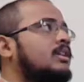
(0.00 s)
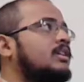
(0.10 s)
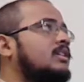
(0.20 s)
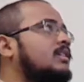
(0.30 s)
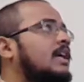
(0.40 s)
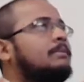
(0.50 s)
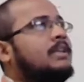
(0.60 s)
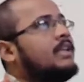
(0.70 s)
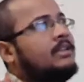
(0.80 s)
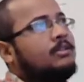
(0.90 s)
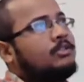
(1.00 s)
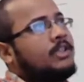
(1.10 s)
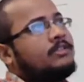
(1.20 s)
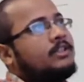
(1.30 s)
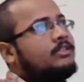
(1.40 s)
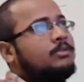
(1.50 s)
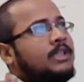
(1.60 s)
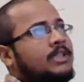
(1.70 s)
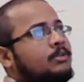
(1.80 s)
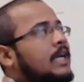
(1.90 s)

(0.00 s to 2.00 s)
I mean, in those cases, you need to